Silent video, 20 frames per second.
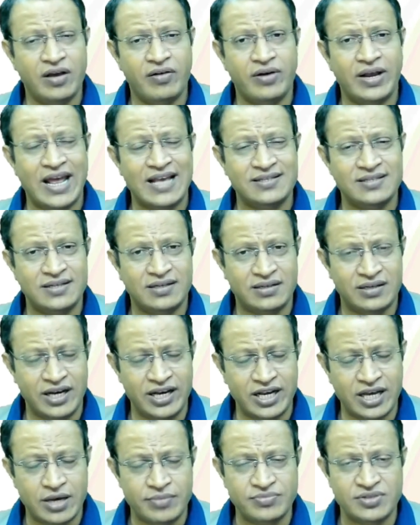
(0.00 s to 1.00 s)
hour as the
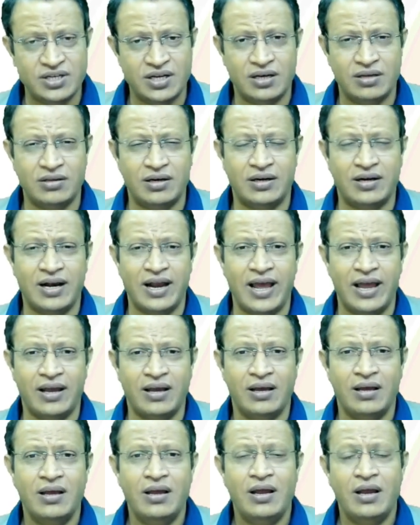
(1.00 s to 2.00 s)
train comes near the track,